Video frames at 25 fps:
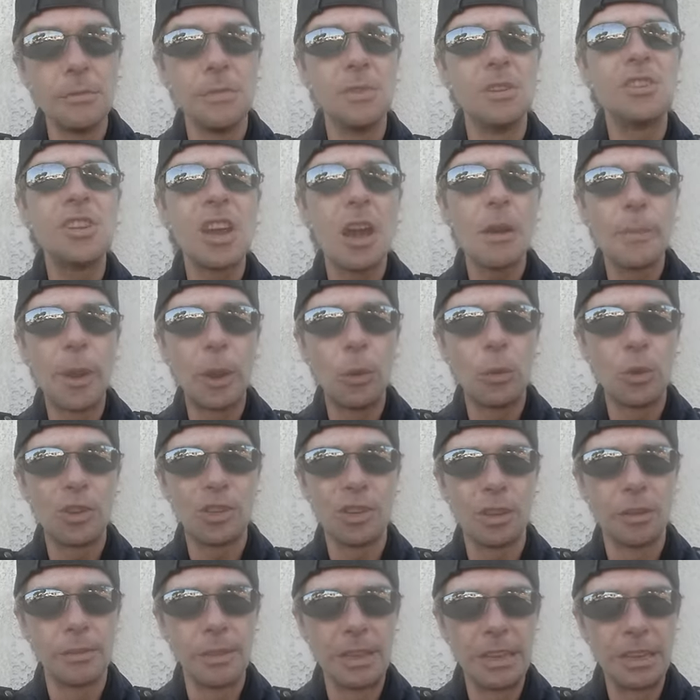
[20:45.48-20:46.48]
And tell me
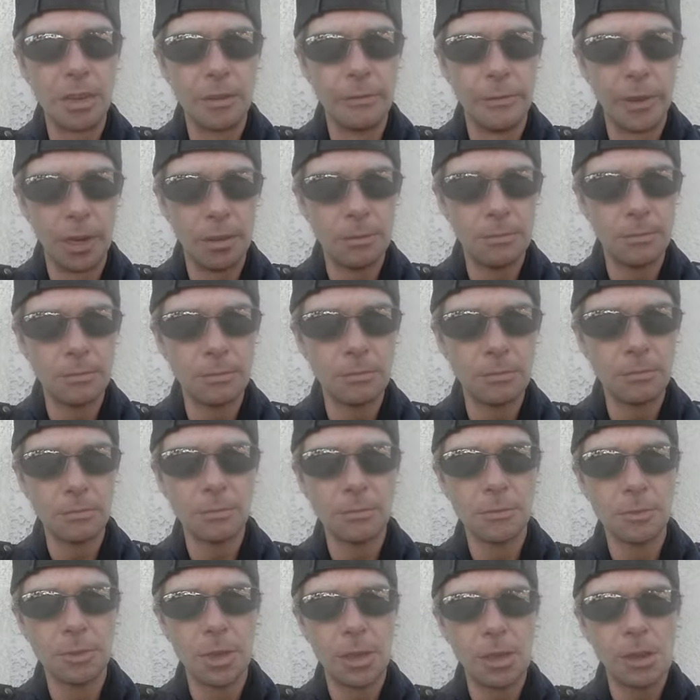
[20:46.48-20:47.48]
what you think of it.
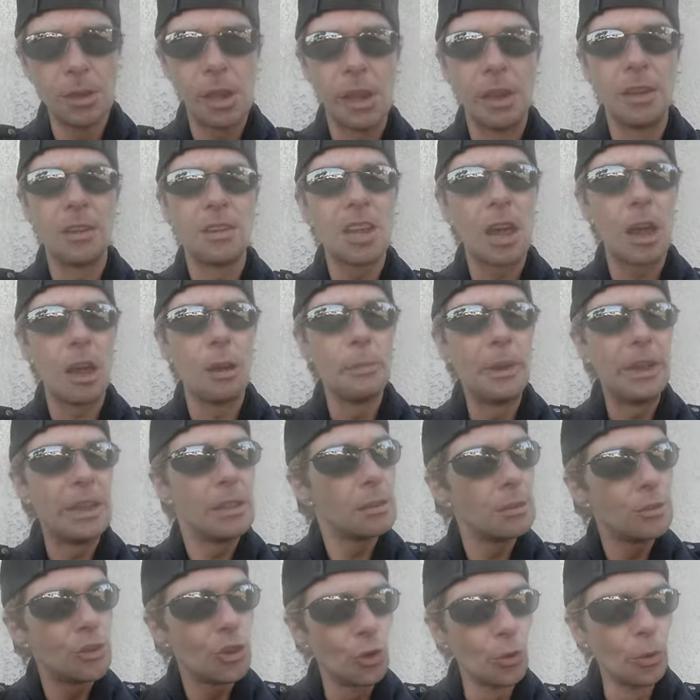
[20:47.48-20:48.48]
And tell me
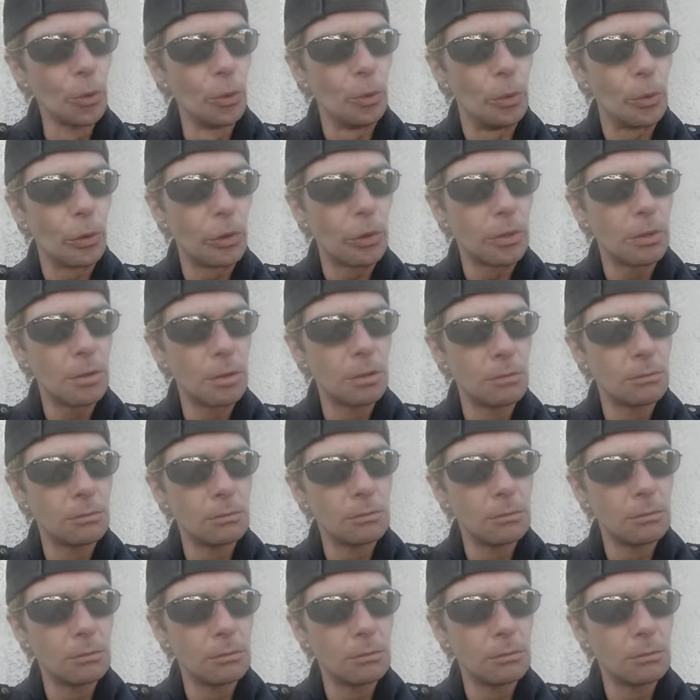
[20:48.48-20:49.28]
the truth.